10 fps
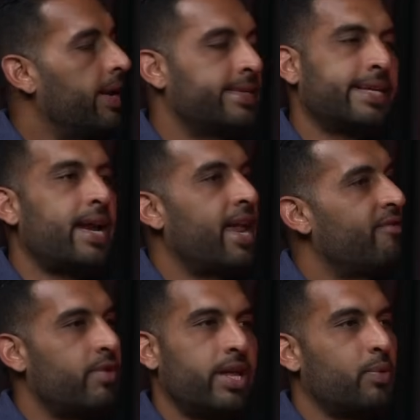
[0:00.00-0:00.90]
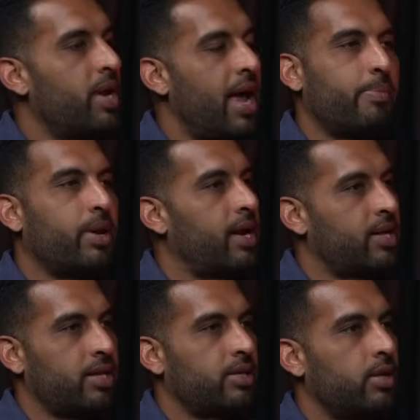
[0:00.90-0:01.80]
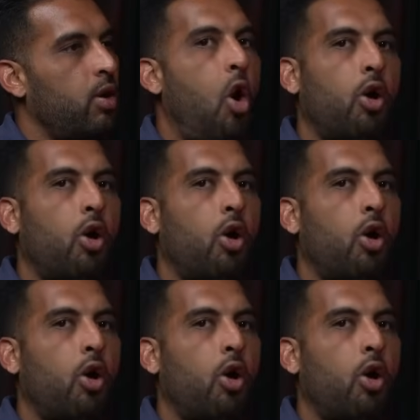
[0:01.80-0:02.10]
It said everything would happen like this.